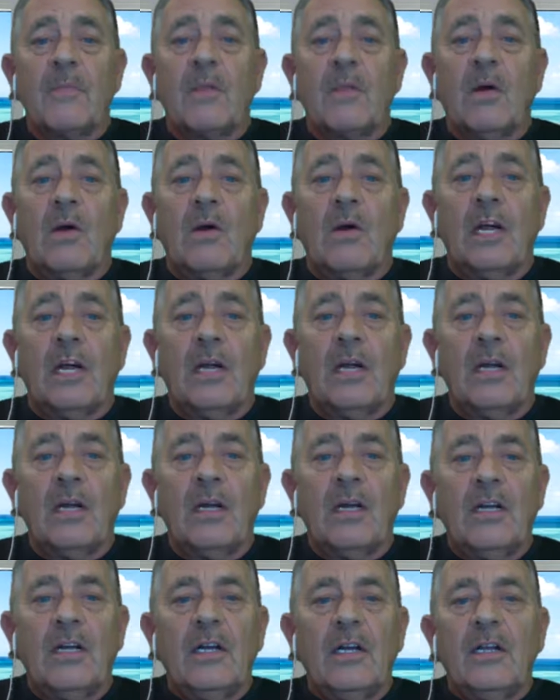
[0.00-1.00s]
All right.
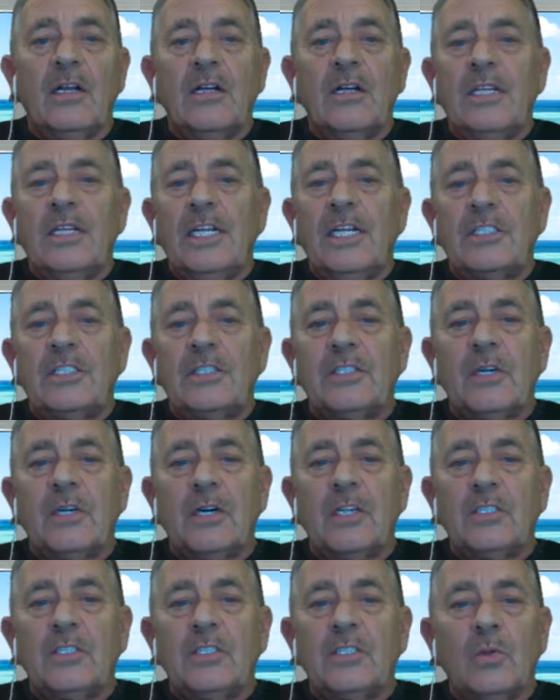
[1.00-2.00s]
These
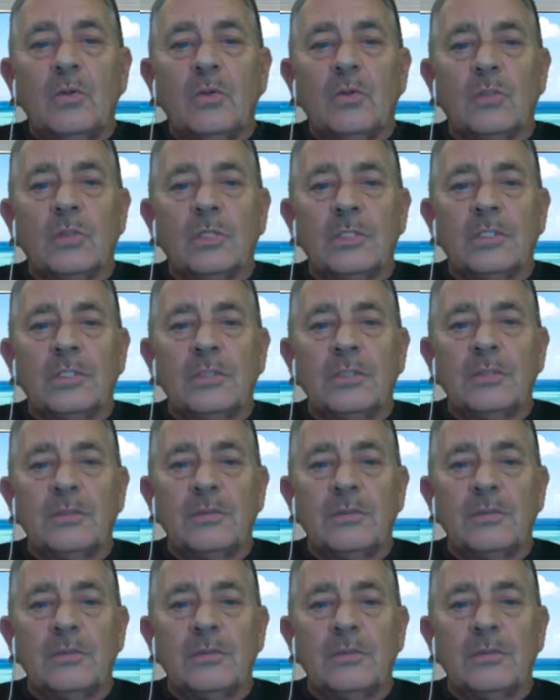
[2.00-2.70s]
are tools